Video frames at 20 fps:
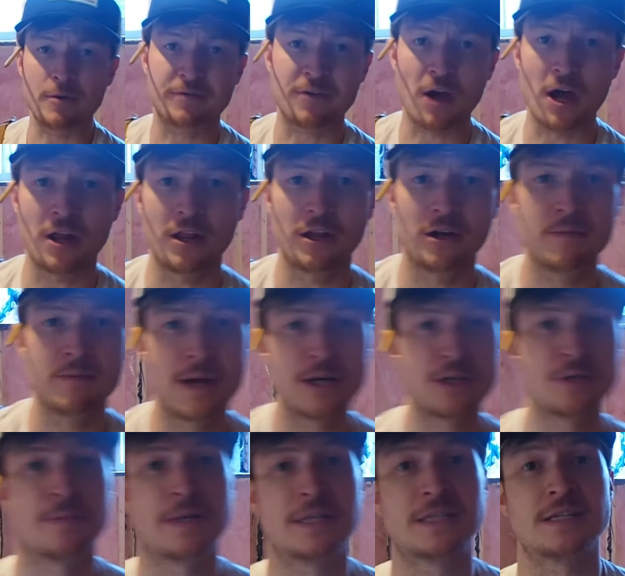got all our
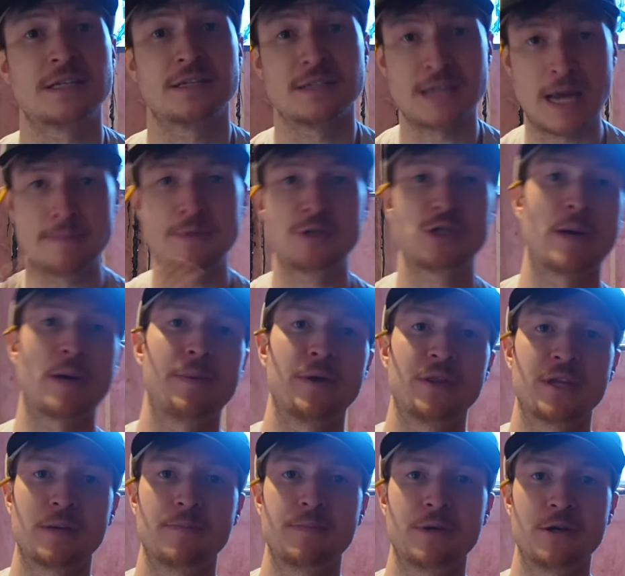measurements. Time to jump on
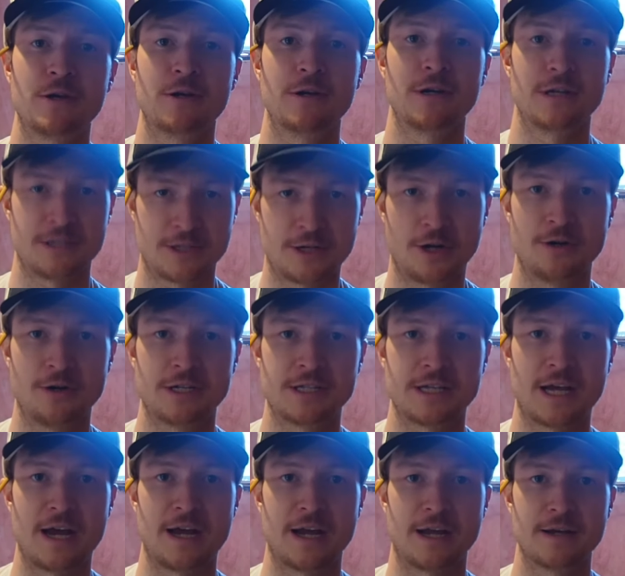the computer and start
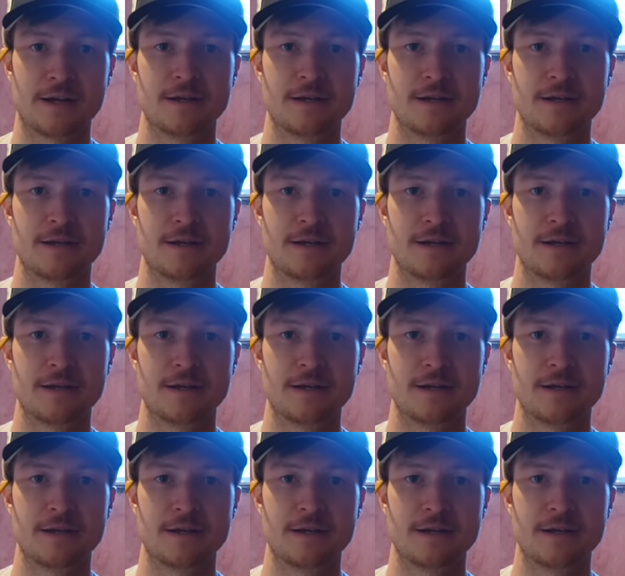designing.